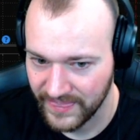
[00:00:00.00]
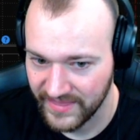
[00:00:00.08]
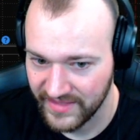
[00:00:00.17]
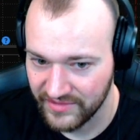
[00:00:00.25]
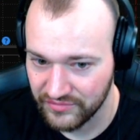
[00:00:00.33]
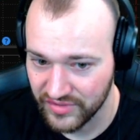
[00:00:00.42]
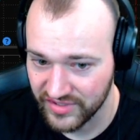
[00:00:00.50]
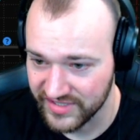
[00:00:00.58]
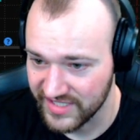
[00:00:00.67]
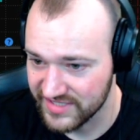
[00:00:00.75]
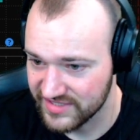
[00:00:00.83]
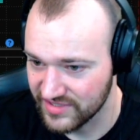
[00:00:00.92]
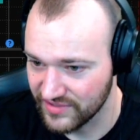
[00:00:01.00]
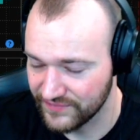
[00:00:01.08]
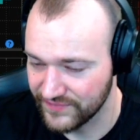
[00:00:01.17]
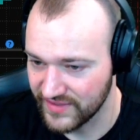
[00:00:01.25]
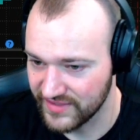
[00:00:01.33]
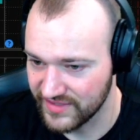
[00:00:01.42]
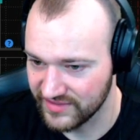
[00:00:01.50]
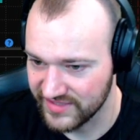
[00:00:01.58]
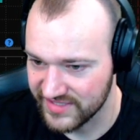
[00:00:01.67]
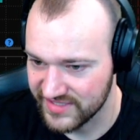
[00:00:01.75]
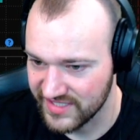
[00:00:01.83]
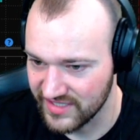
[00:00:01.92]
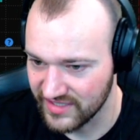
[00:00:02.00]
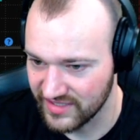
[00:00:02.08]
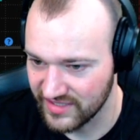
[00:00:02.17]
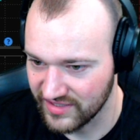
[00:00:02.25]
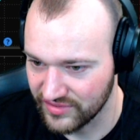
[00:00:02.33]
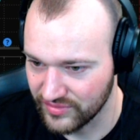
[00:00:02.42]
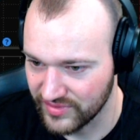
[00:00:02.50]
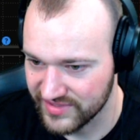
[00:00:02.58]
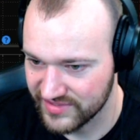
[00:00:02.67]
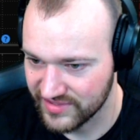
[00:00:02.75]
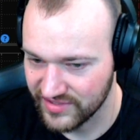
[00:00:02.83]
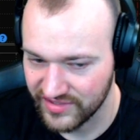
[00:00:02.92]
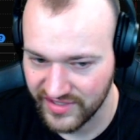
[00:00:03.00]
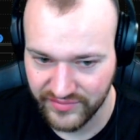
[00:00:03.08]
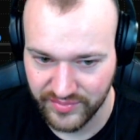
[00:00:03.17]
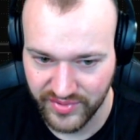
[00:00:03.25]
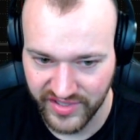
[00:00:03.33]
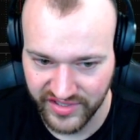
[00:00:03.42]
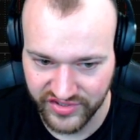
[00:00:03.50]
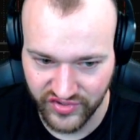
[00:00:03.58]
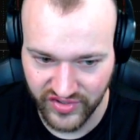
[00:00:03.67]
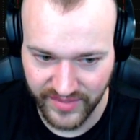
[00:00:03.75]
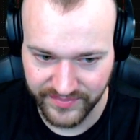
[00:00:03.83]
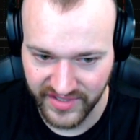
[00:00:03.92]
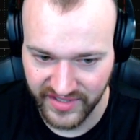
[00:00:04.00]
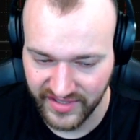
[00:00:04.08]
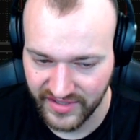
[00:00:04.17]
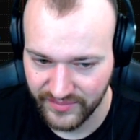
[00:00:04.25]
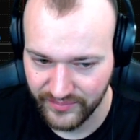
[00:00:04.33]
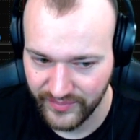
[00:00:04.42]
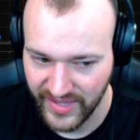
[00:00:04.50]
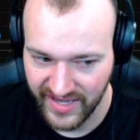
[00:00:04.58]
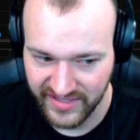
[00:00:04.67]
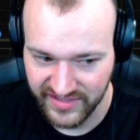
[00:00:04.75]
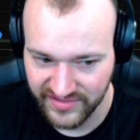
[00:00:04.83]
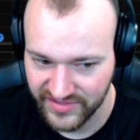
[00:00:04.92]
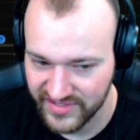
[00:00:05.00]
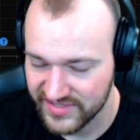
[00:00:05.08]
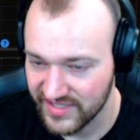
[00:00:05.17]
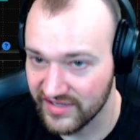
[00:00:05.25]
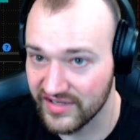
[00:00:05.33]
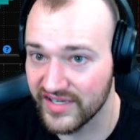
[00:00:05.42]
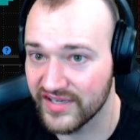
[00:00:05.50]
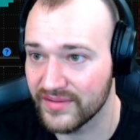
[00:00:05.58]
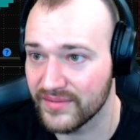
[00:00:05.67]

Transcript: It really needs to defend at least here. Otherwise, it could have a pretty good drop there. Back into this area.